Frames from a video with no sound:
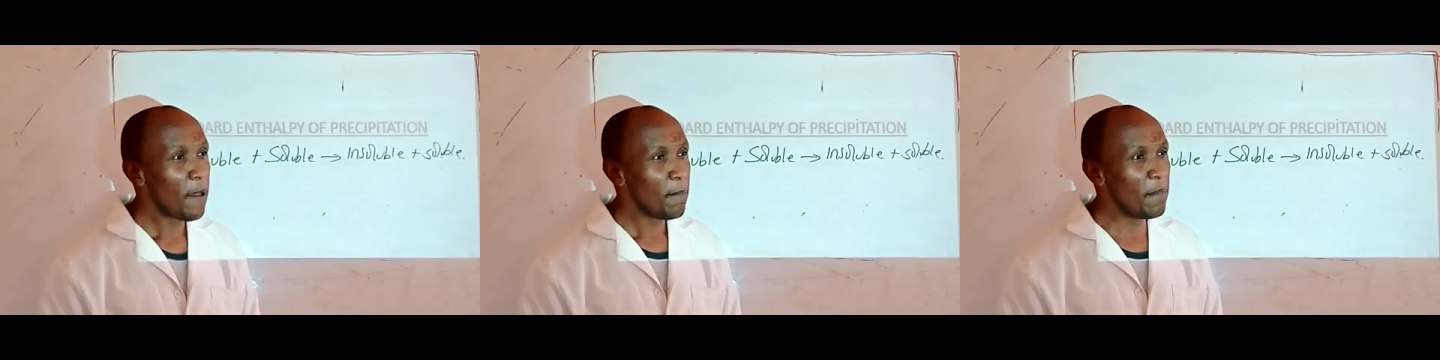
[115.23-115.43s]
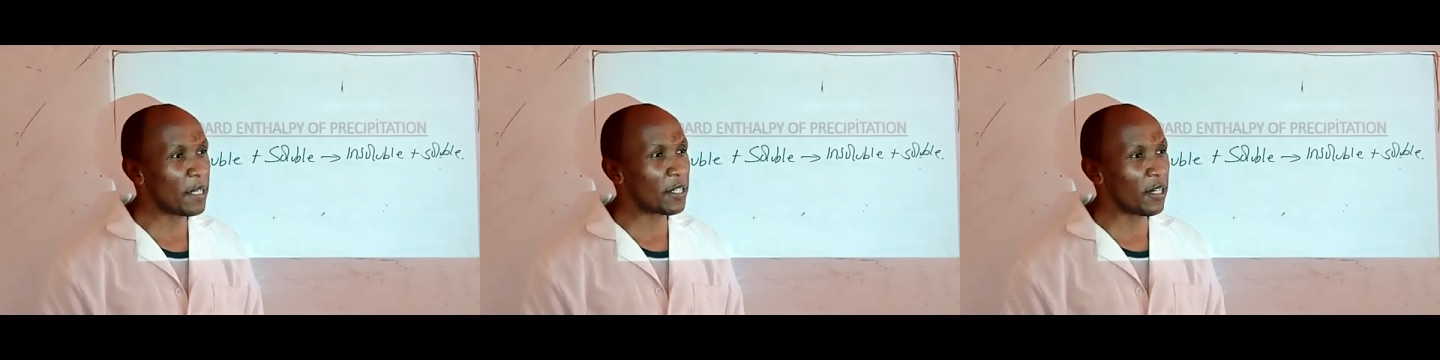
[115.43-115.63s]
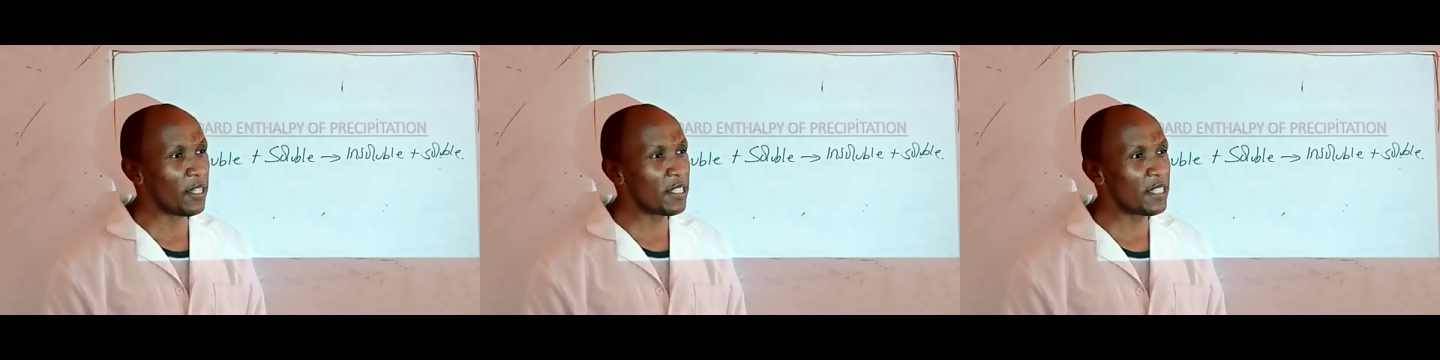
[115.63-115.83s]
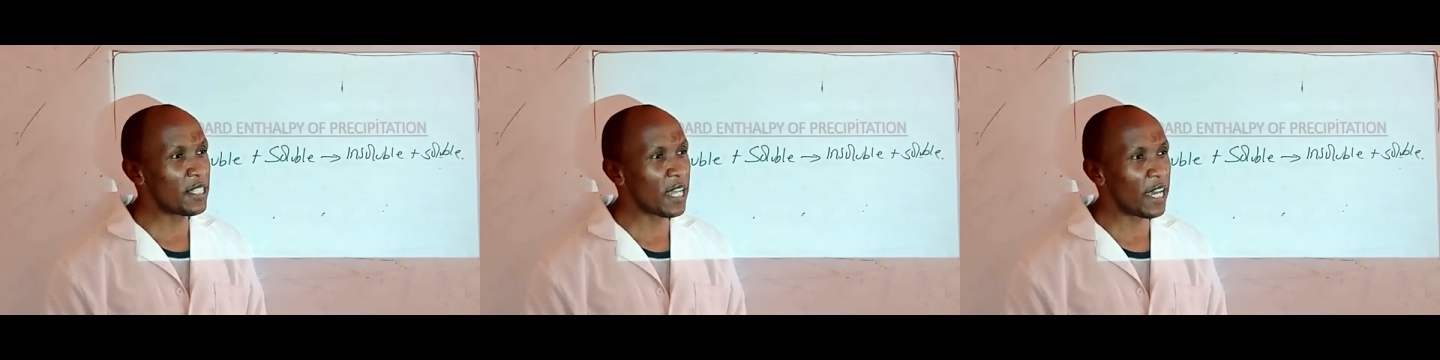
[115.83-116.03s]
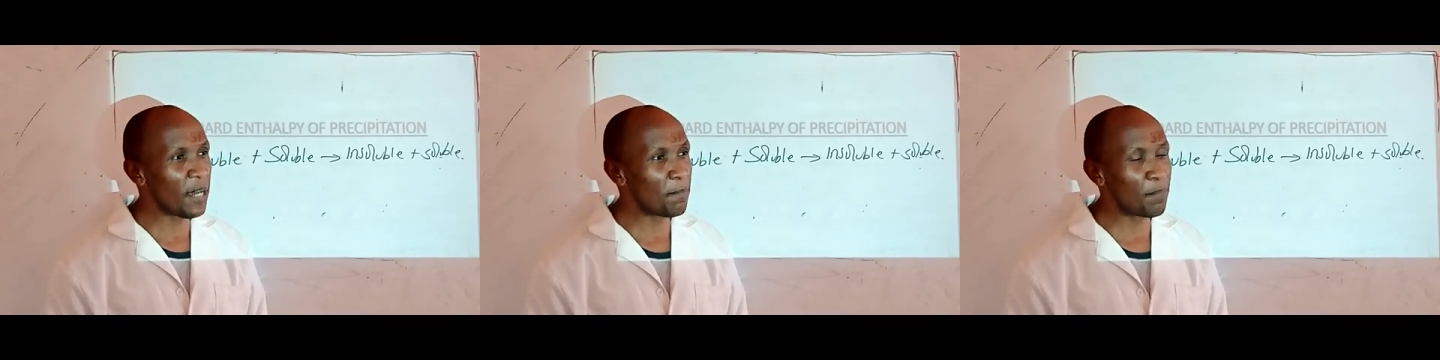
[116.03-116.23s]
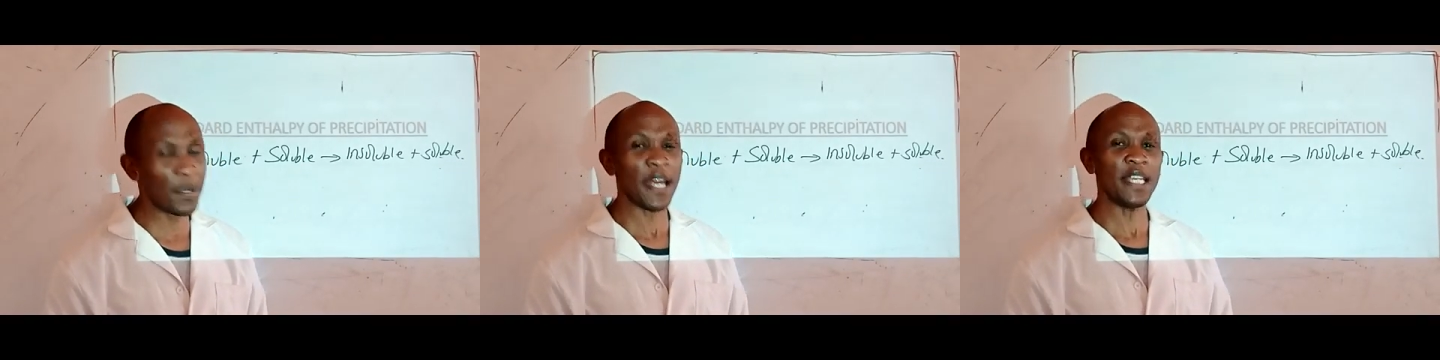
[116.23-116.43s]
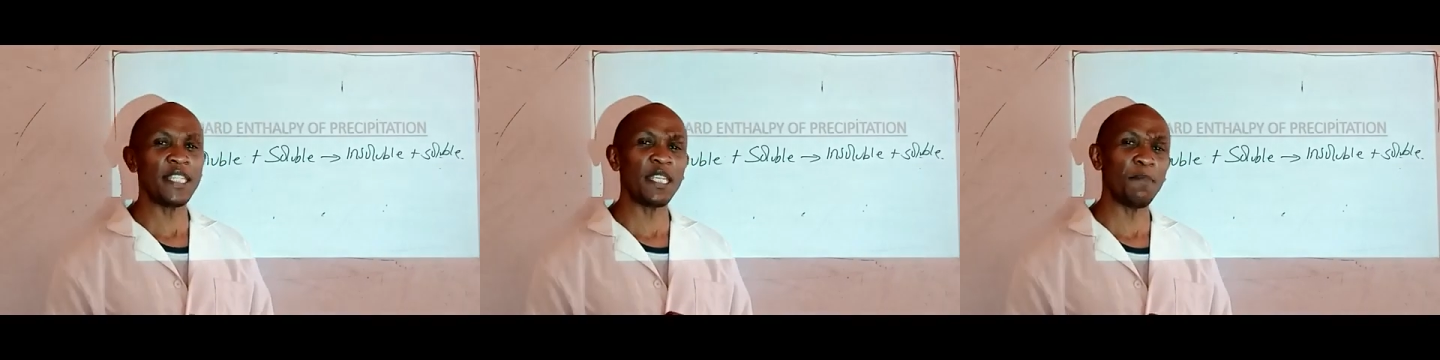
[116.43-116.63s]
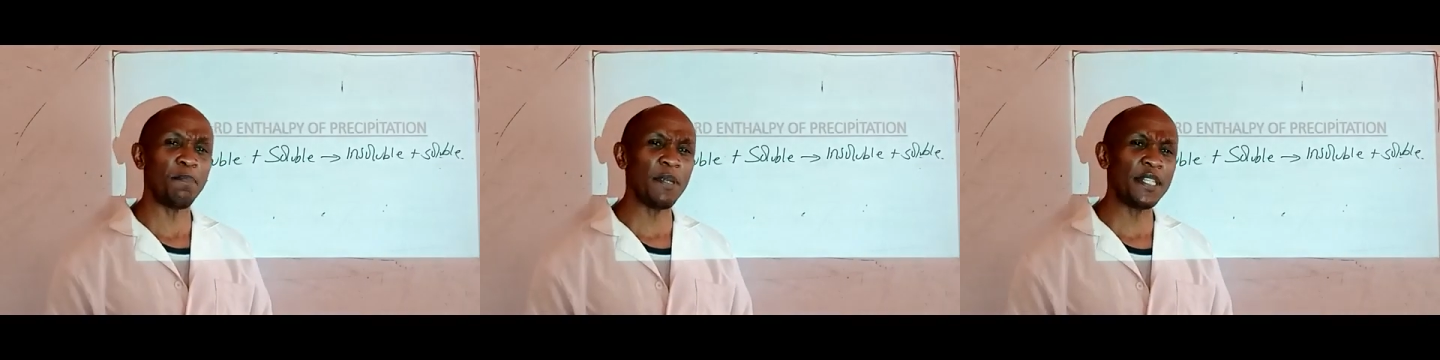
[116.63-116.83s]
Because
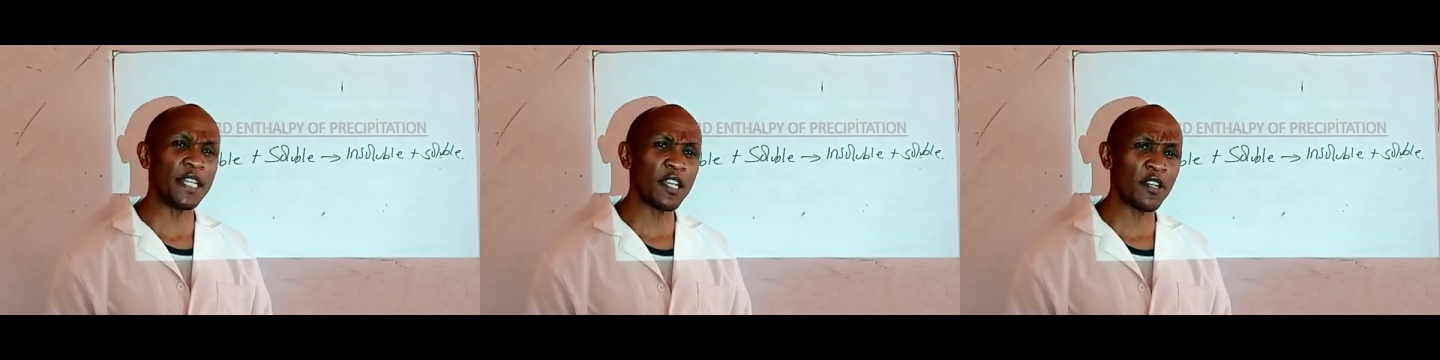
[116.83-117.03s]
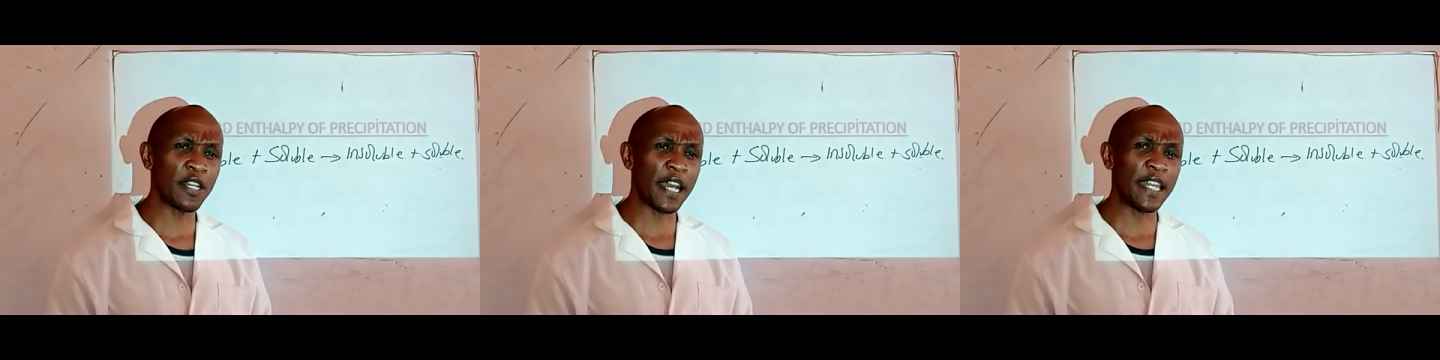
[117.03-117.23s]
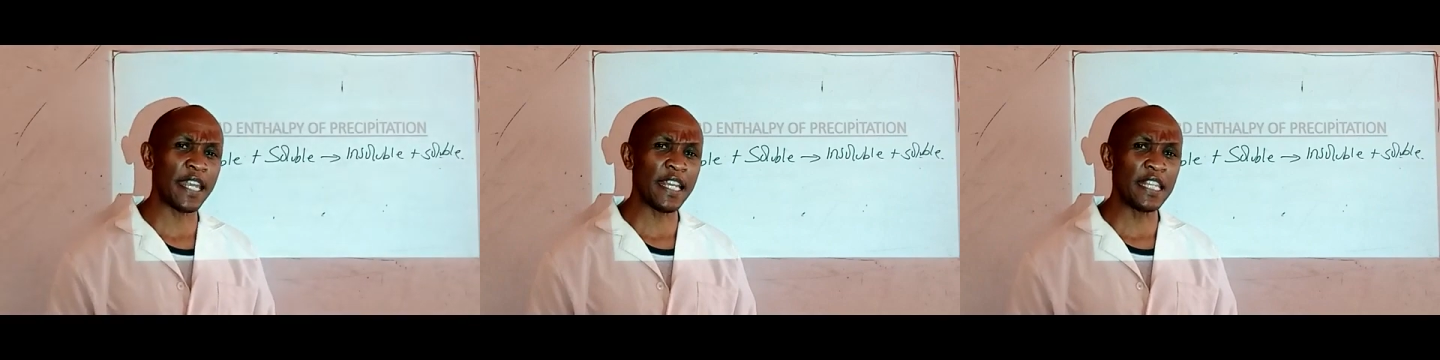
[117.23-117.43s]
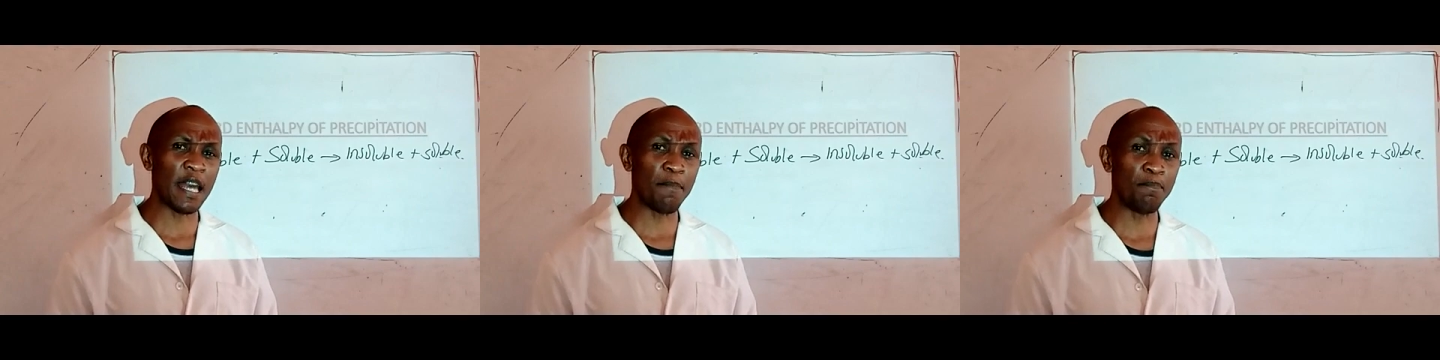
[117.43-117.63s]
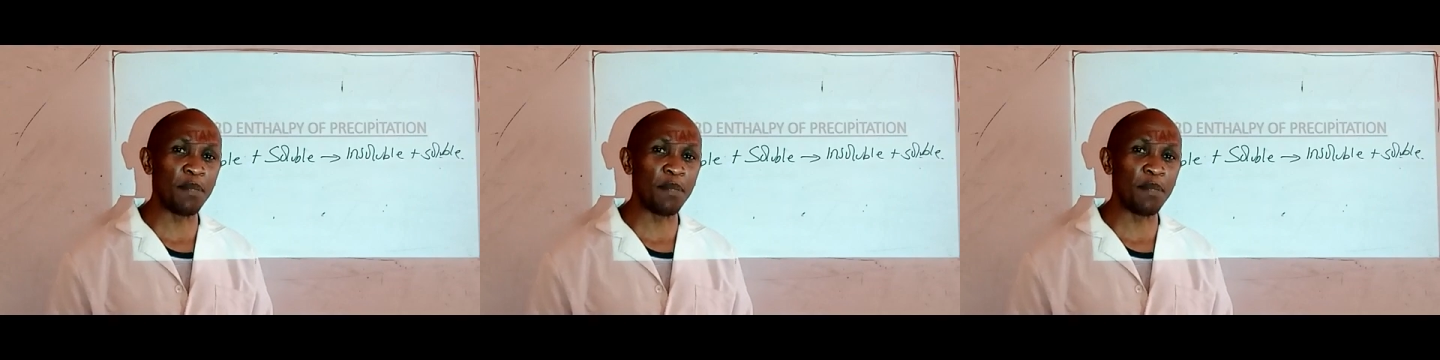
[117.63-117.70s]
precipitation can either